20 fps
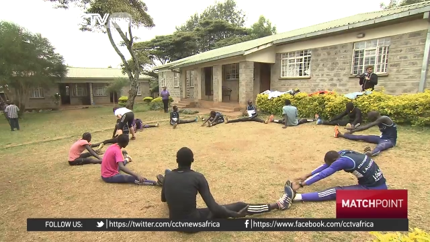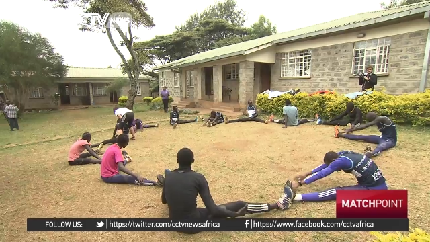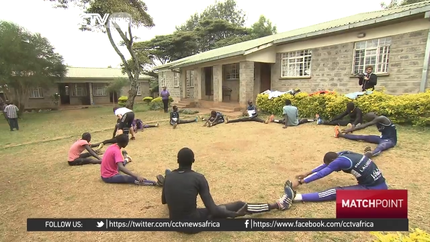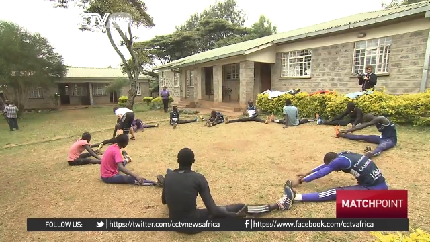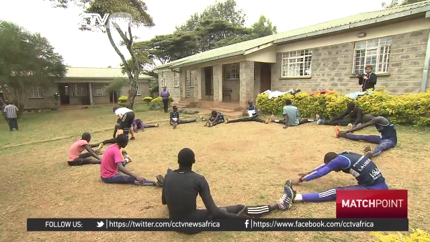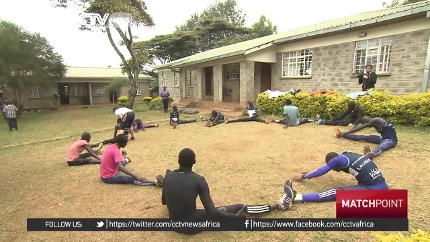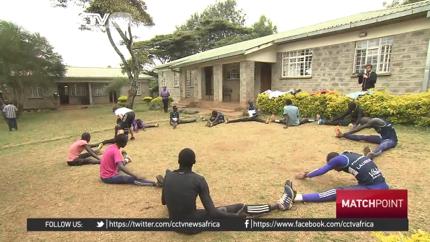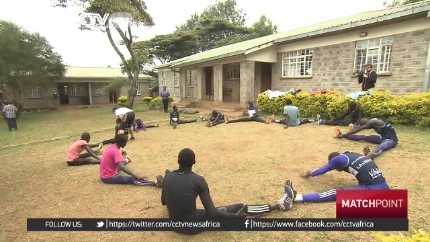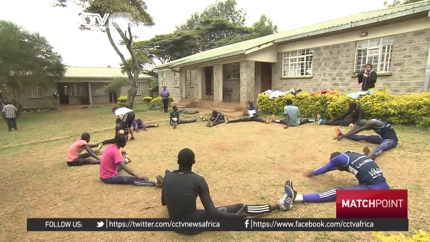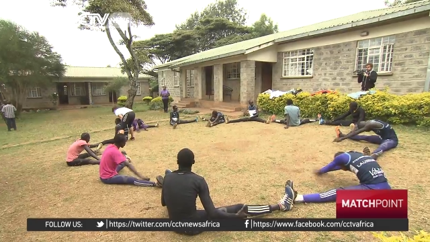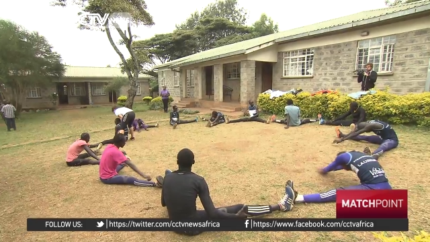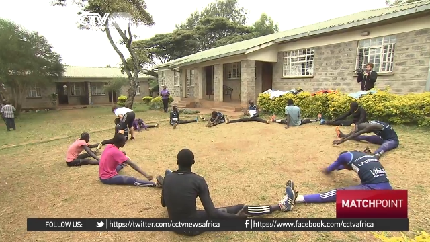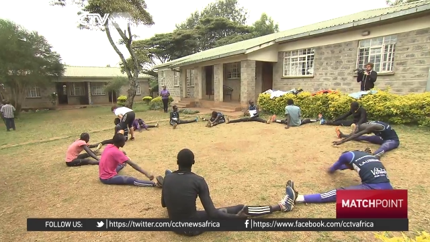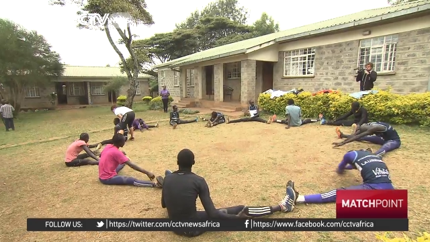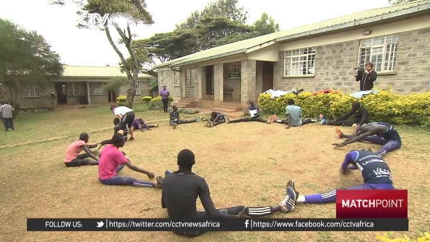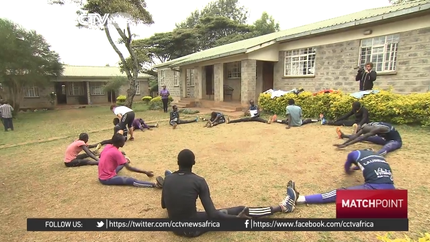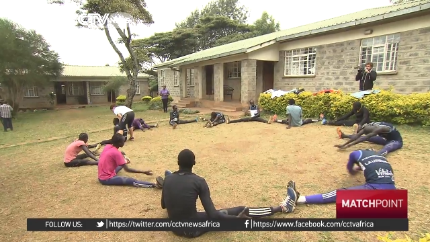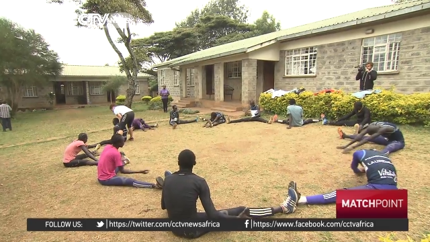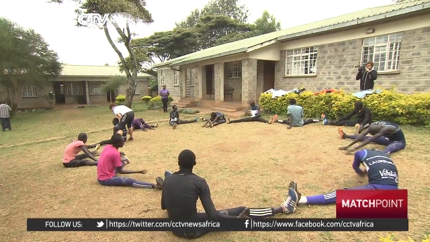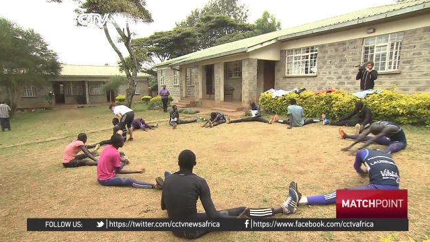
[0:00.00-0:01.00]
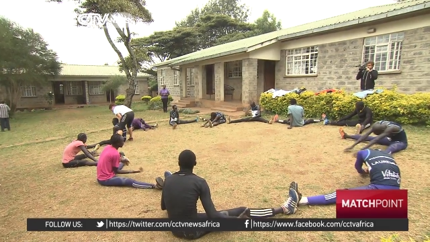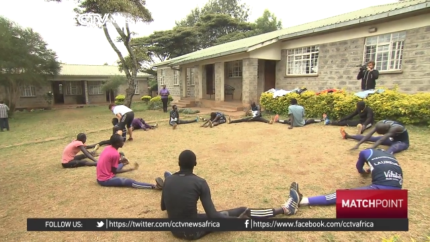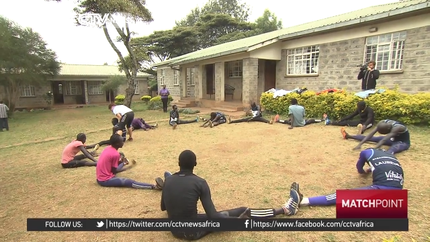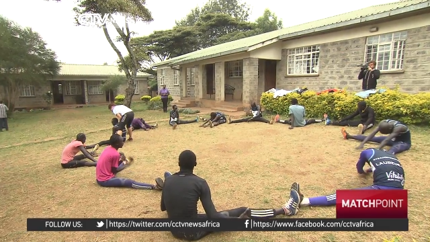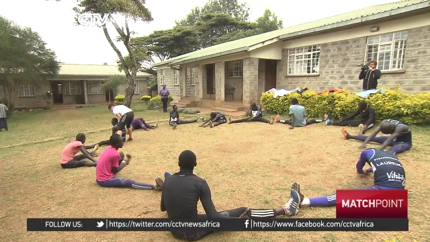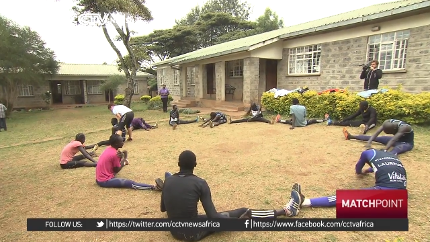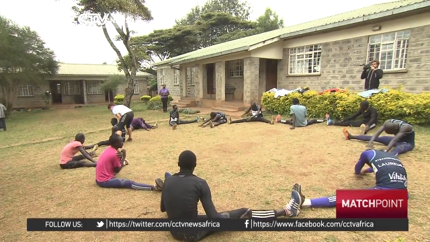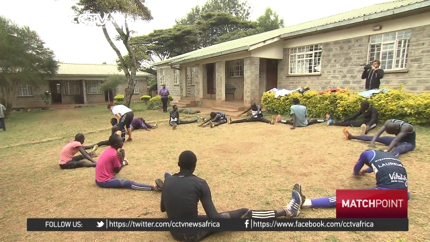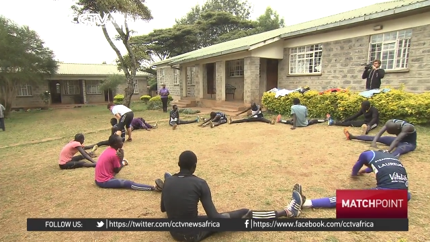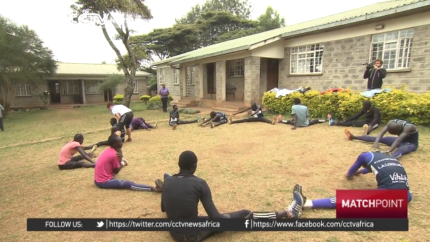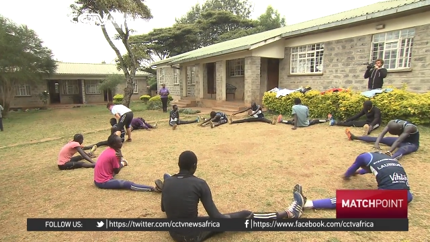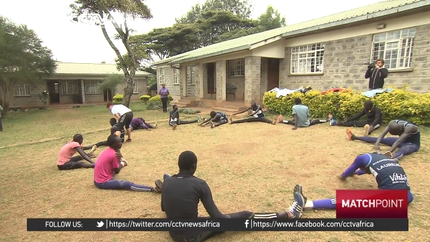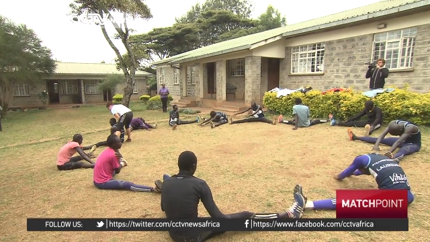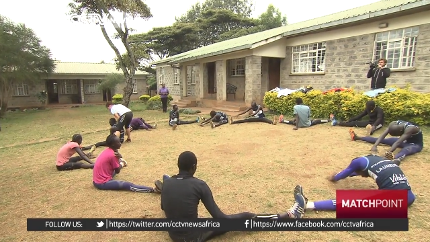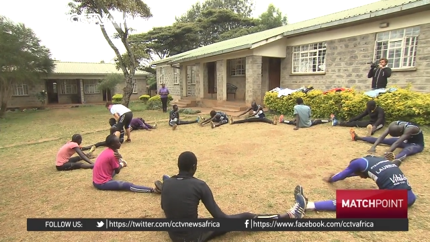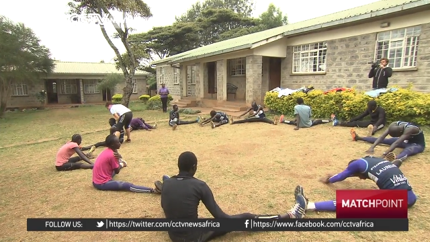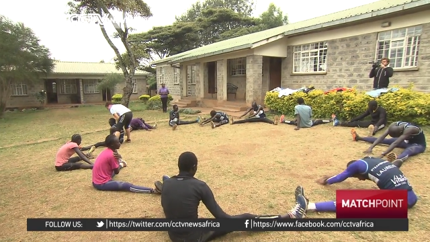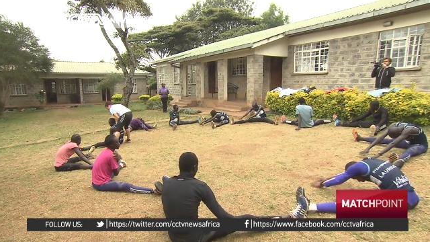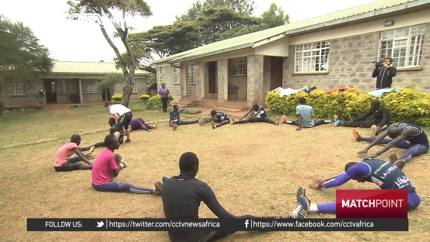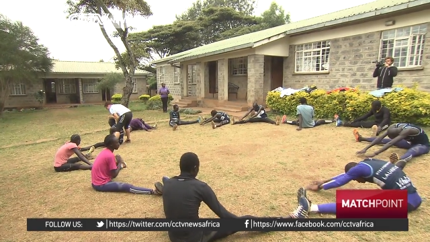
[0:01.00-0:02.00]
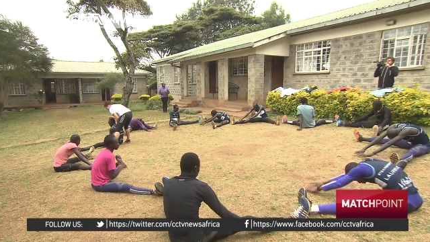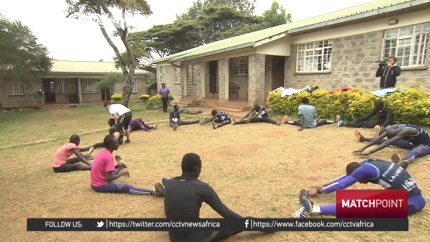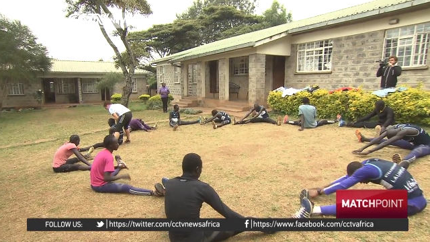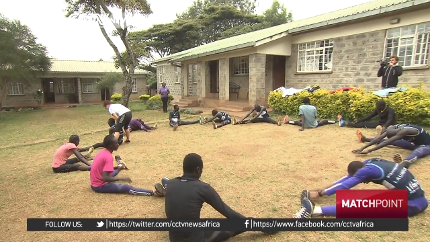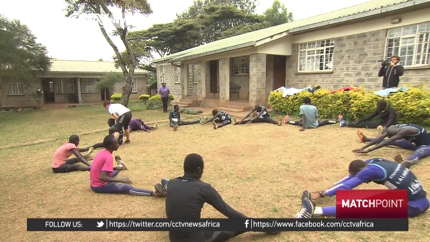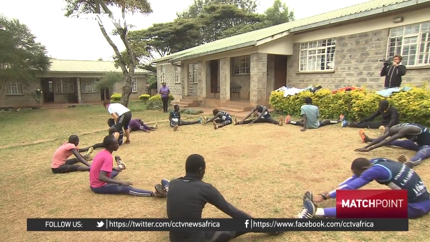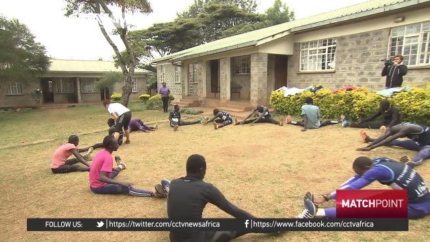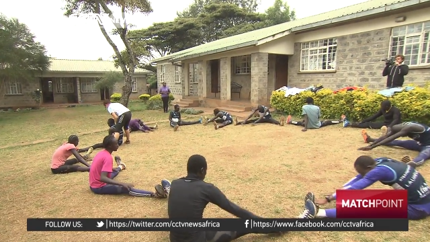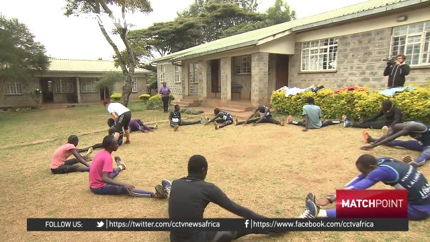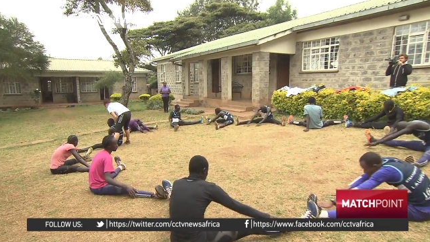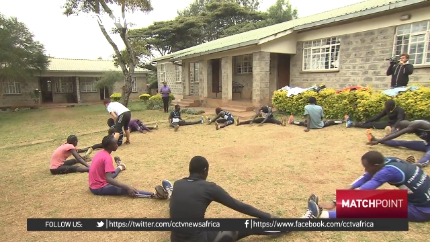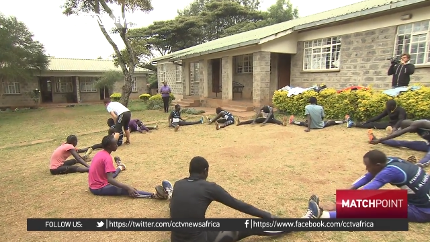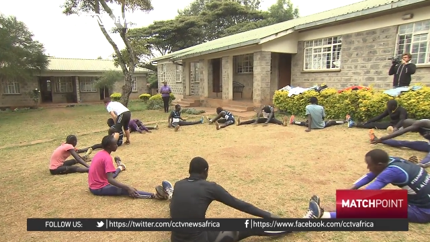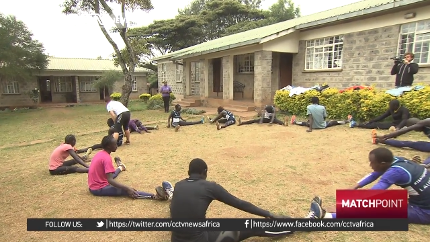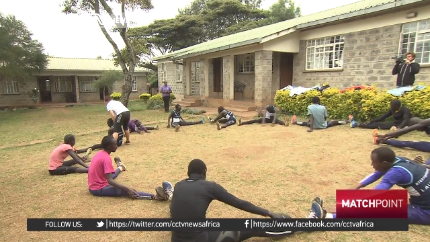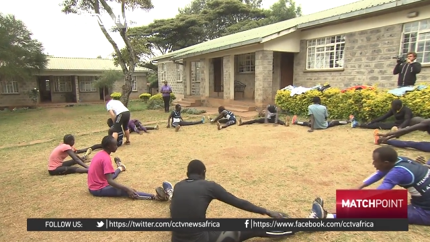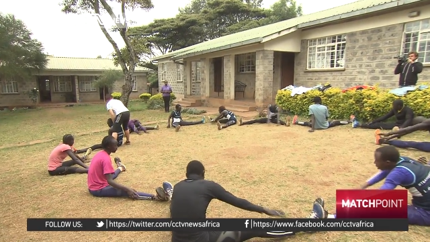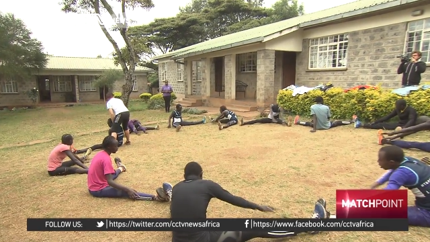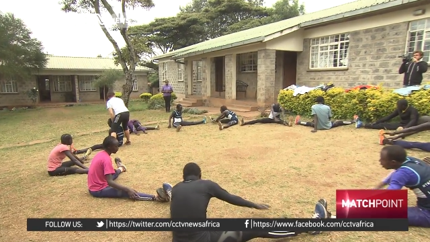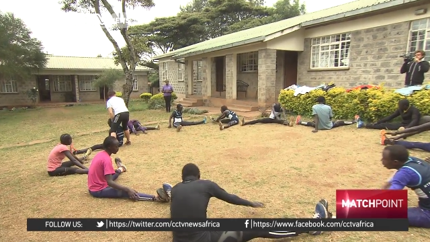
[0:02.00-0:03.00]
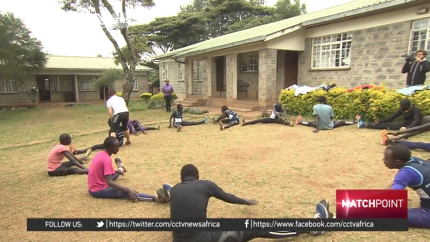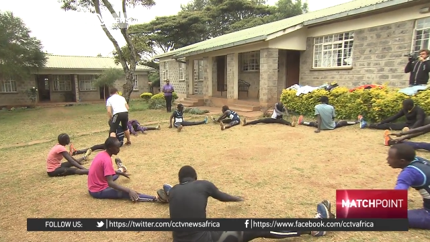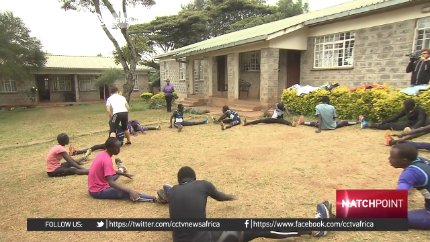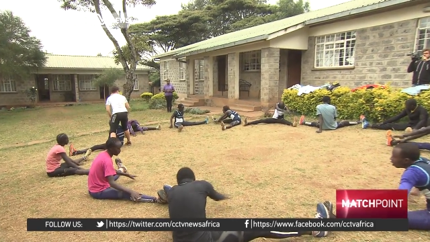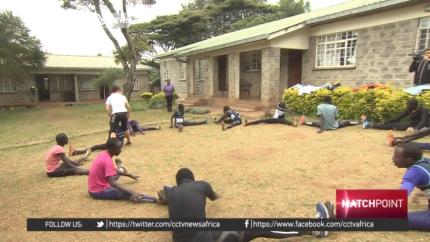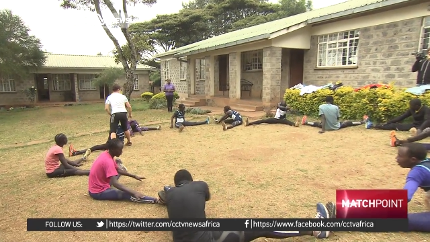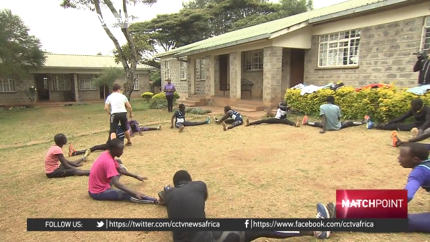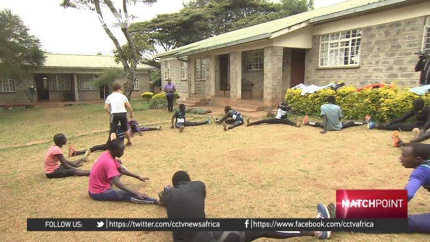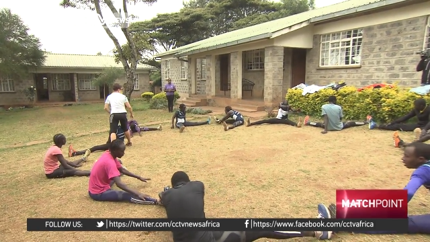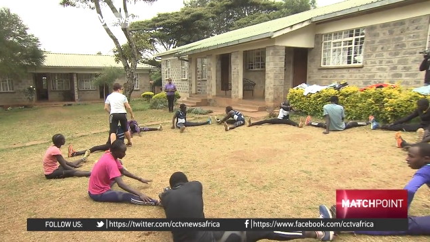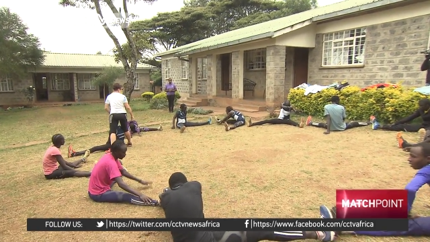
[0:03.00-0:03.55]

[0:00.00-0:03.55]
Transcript: (no speaker visible)